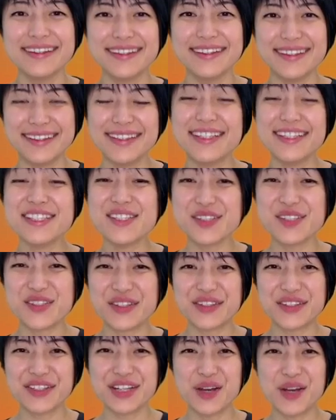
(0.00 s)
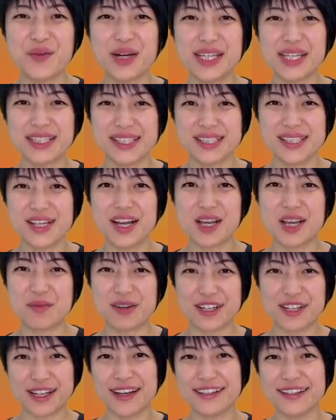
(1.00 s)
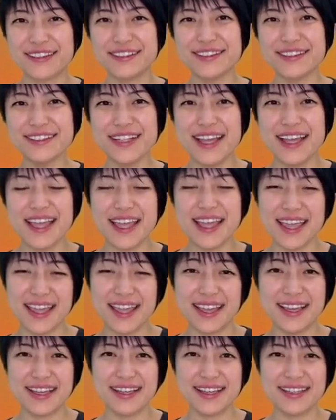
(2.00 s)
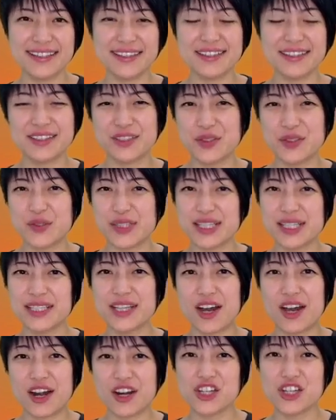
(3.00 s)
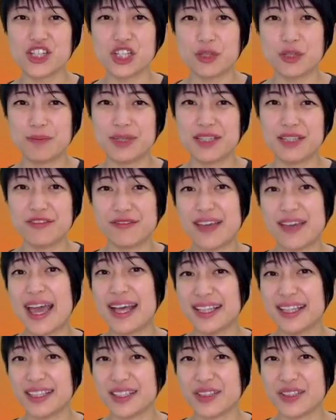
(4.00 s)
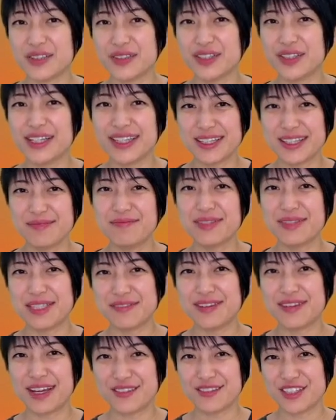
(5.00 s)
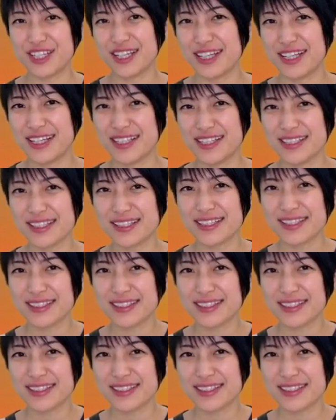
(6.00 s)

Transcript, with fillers: In this tutorial, we're going to talk about color and using the RGB value in P5JS.